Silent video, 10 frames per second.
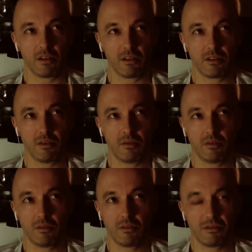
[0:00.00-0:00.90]

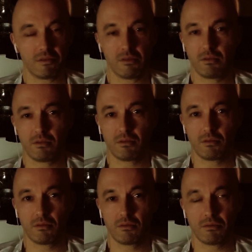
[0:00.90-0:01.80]
That's
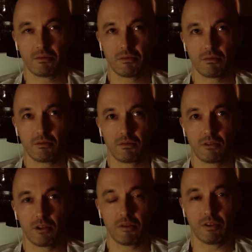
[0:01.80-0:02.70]

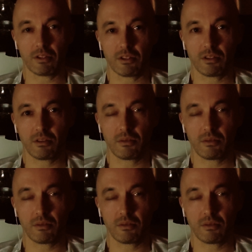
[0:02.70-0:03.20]
all there is.